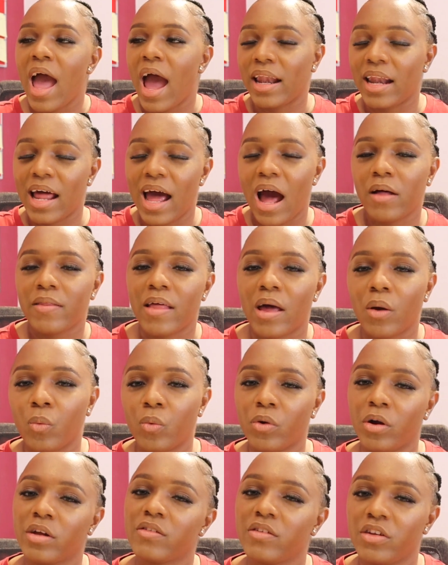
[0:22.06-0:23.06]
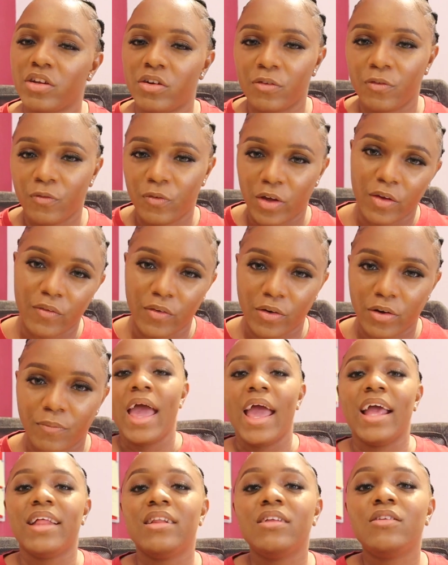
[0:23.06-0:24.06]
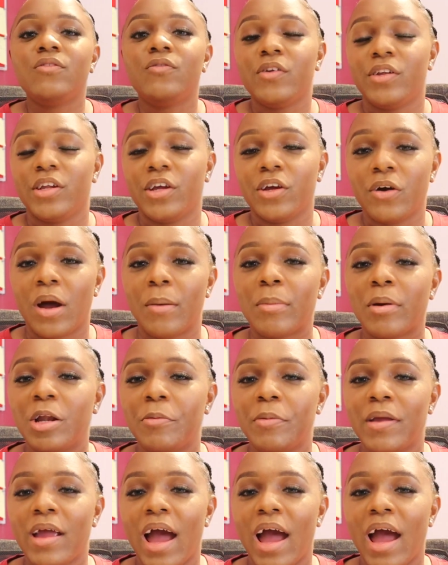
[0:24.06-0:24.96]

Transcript: and how that works in your favor. In this video, I'm gonna be